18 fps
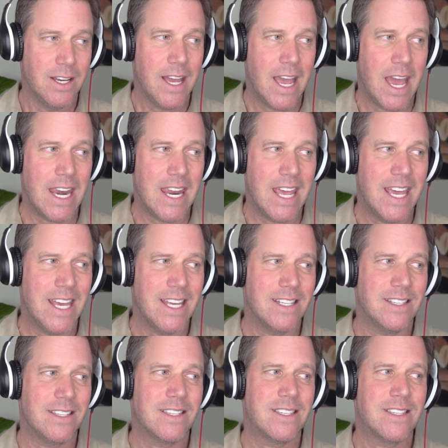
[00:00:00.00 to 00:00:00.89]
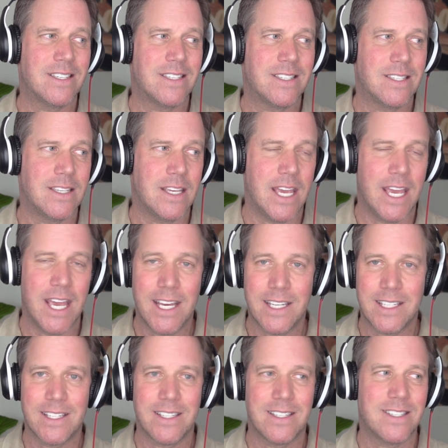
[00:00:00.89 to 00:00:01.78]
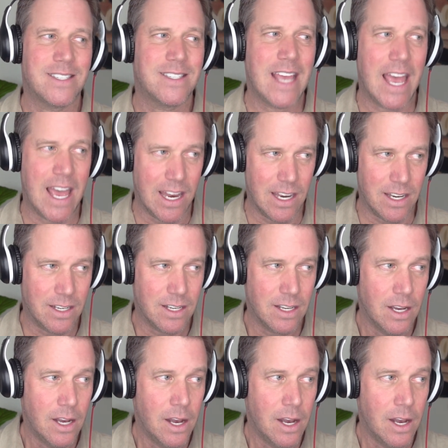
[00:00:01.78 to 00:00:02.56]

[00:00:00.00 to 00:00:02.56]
and hit send.